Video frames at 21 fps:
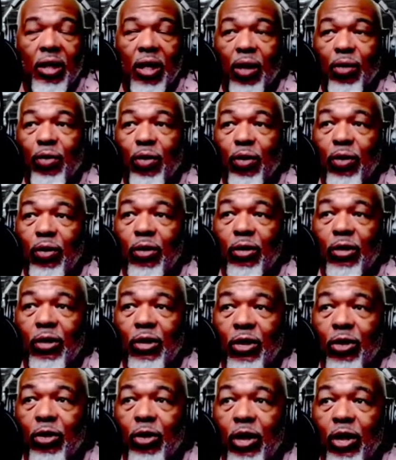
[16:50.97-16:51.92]
careful
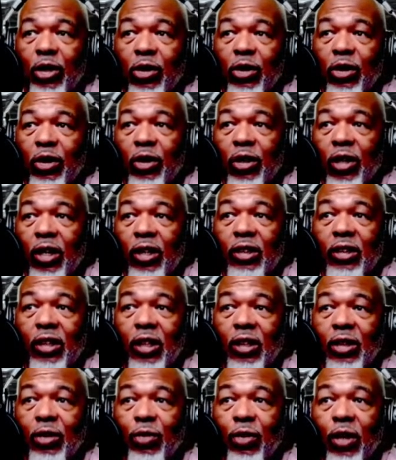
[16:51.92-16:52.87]
too here in the United
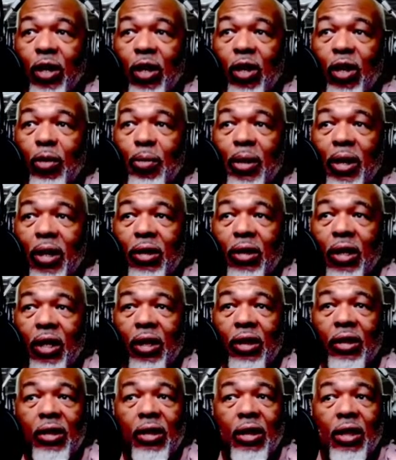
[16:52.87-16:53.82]
States. I forgot all about
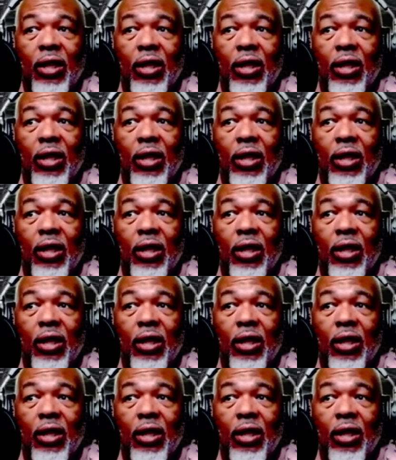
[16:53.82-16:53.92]
that.